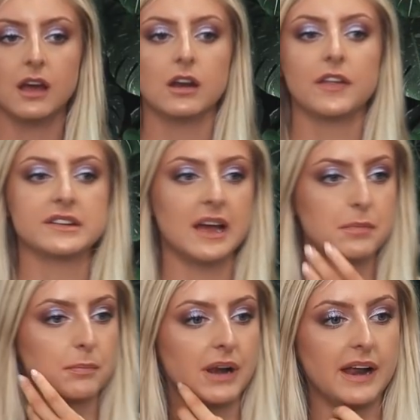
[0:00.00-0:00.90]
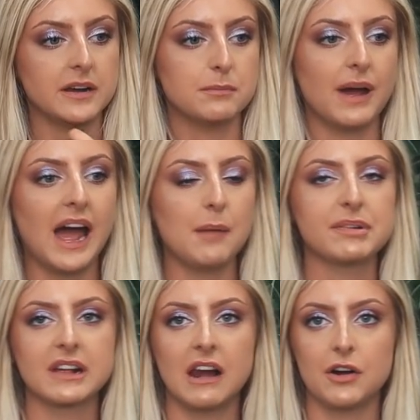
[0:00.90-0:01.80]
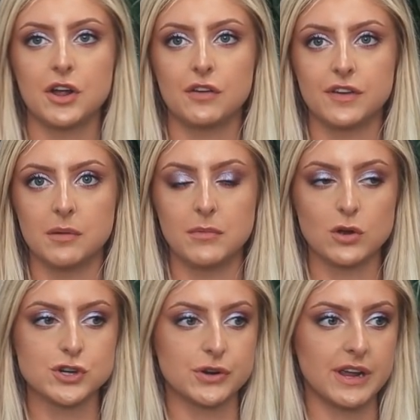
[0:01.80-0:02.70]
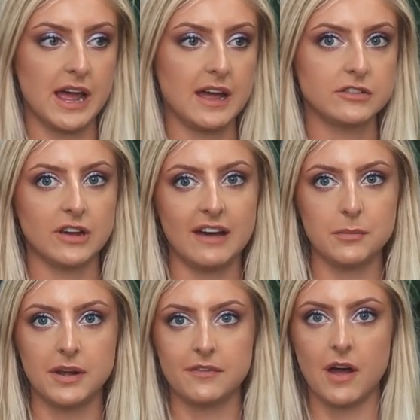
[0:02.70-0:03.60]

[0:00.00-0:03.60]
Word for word: another type of plant, perhaps Clarinervium, not sure yet, to have a bit of